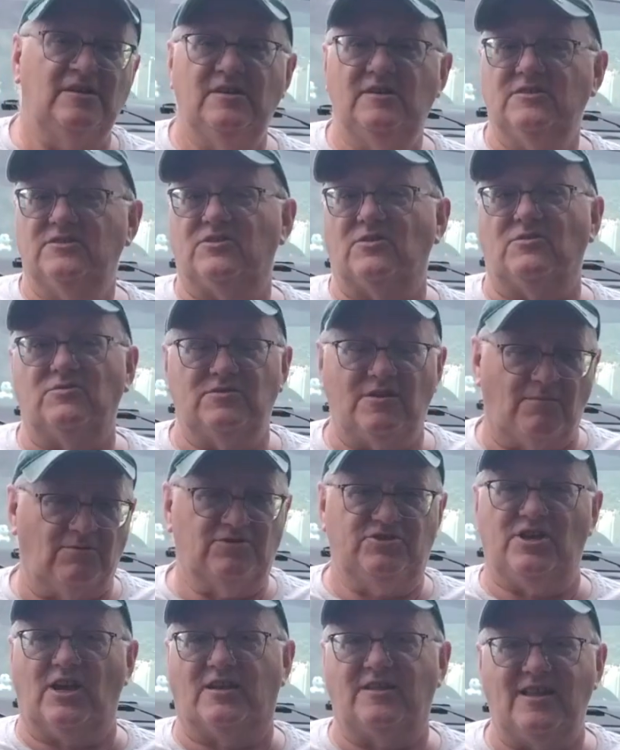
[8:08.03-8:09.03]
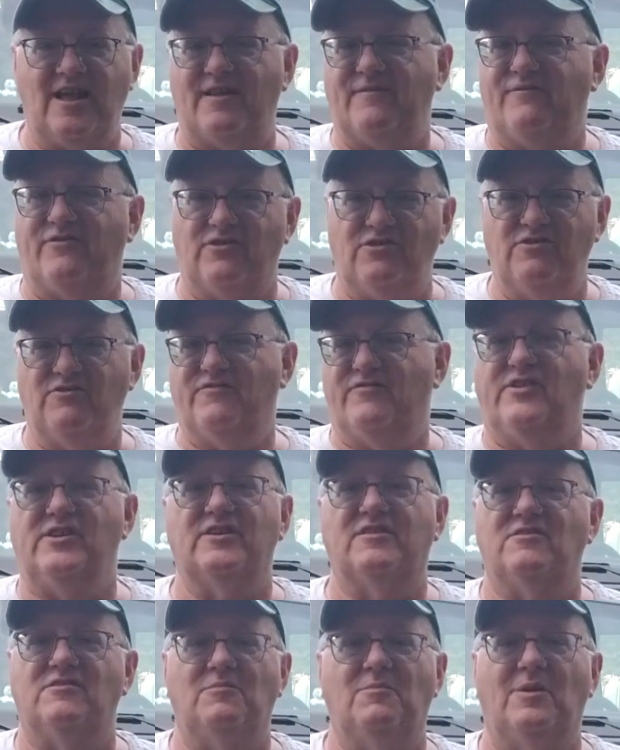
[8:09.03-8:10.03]
So double check that for your
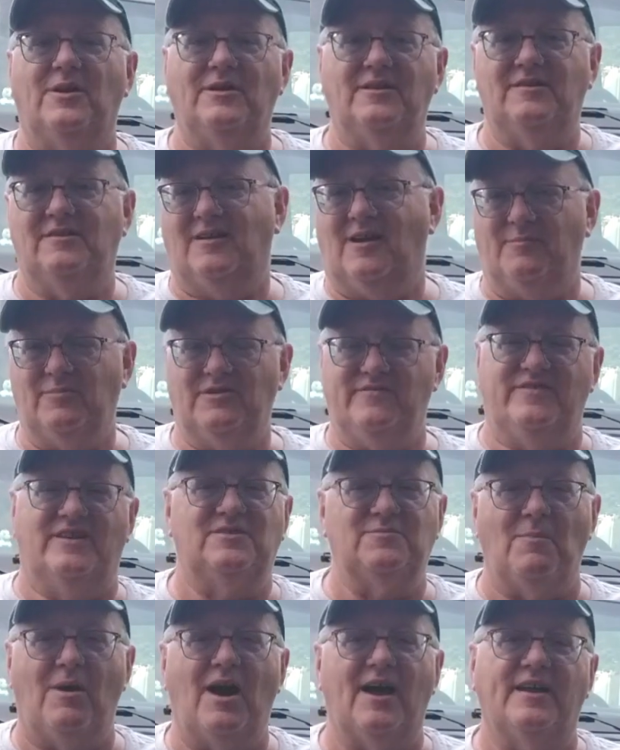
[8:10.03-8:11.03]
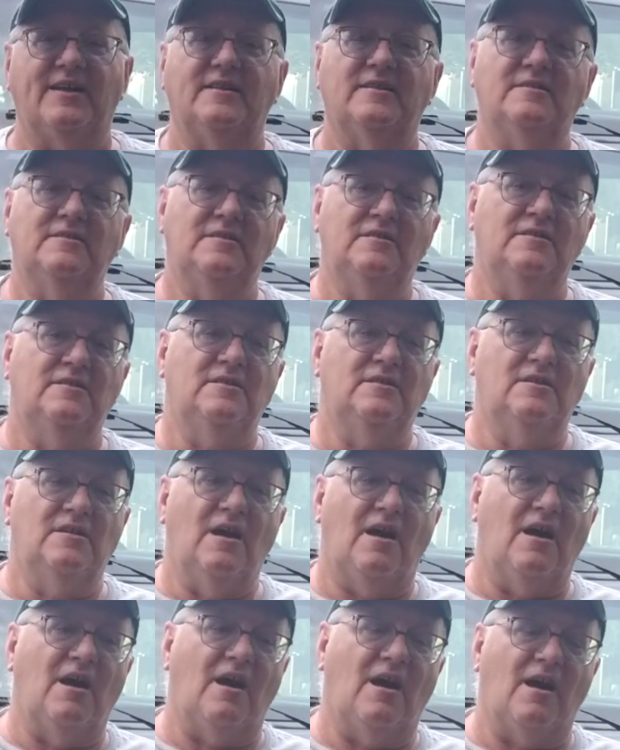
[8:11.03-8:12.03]
vehicle, but I believe that's mine.
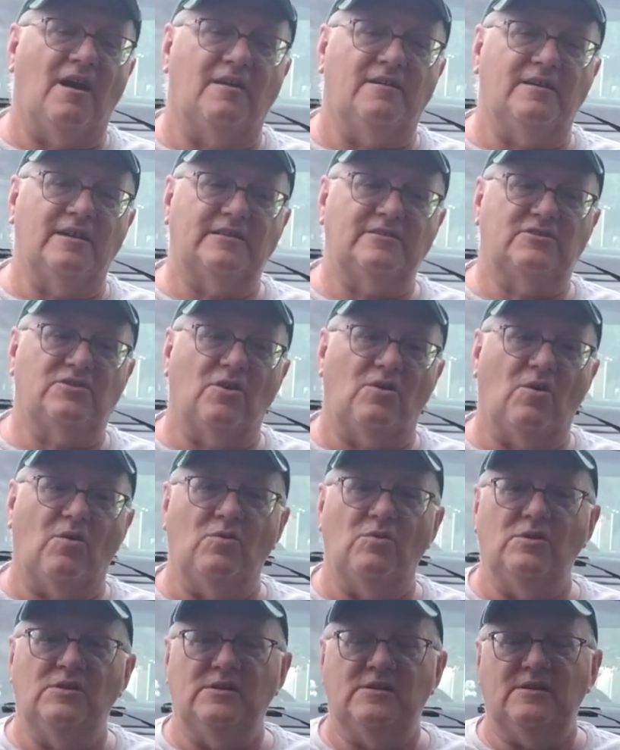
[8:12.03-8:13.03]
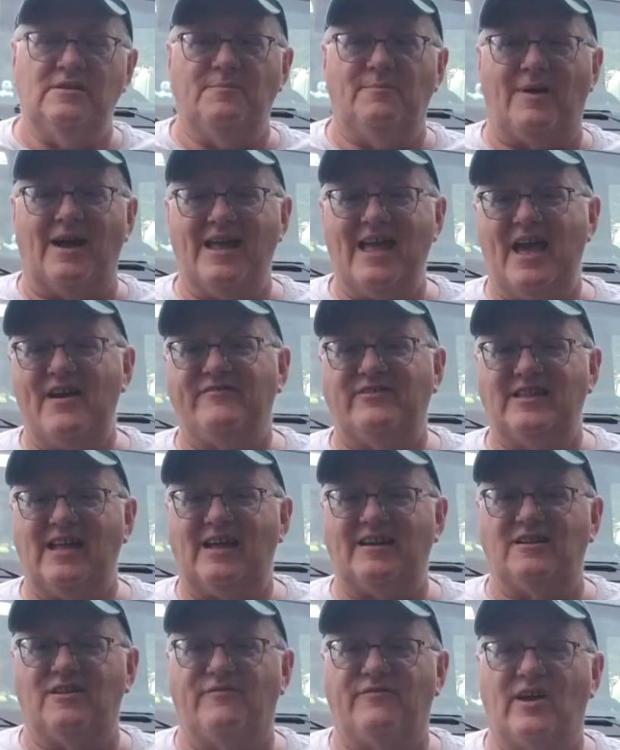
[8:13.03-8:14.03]
So by having
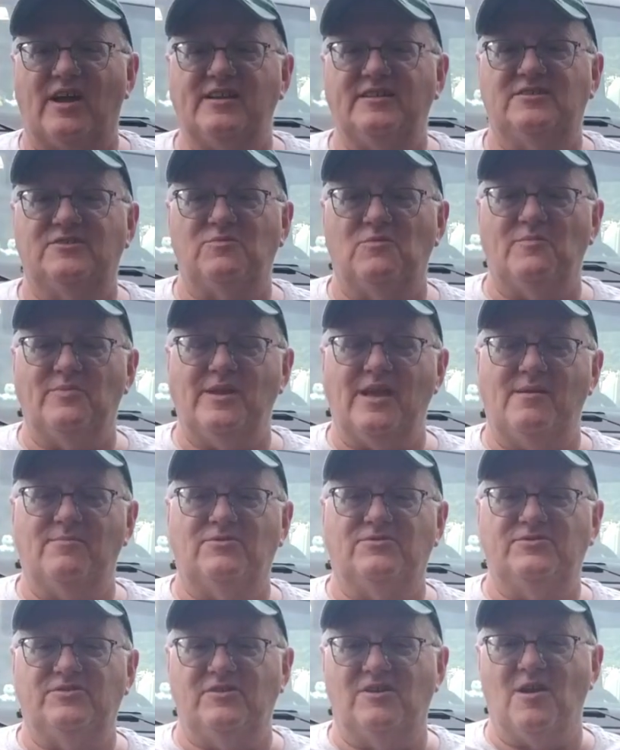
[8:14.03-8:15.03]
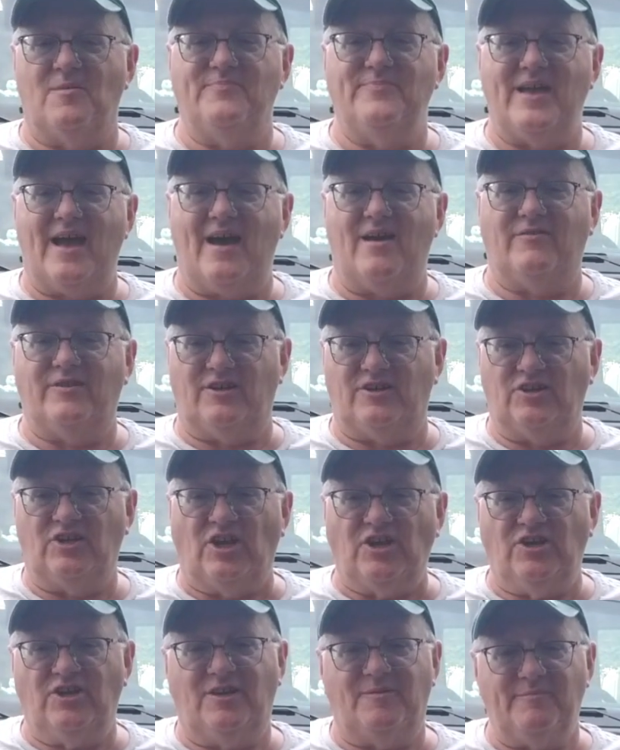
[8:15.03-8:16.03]
that device, we'll be able to come down
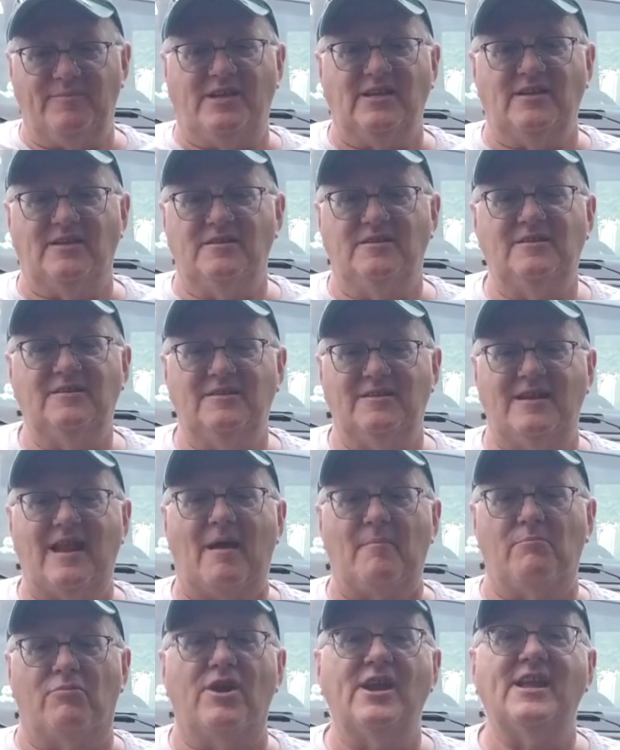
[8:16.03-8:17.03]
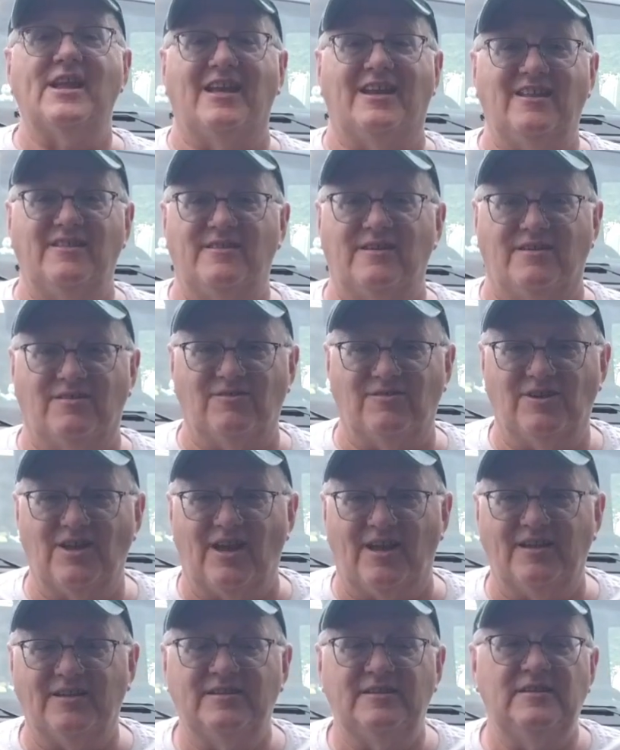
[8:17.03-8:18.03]
and not break anything,
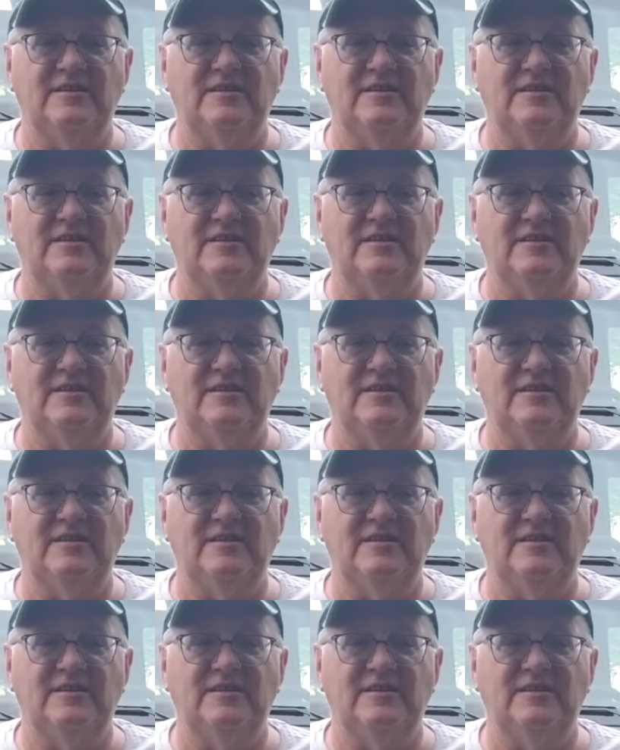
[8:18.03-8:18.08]
okay?